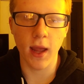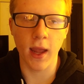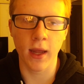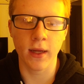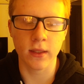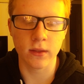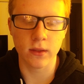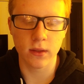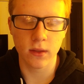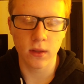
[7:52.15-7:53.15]

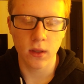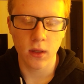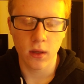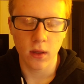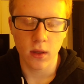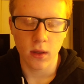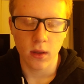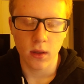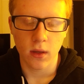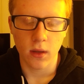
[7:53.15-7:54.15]
And
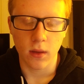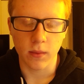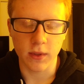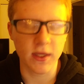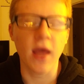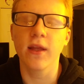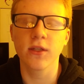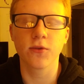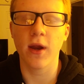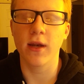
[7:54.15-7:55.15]
I'm gonna say
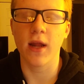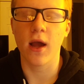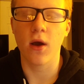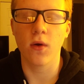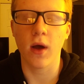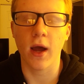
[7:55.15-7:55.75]
this right now,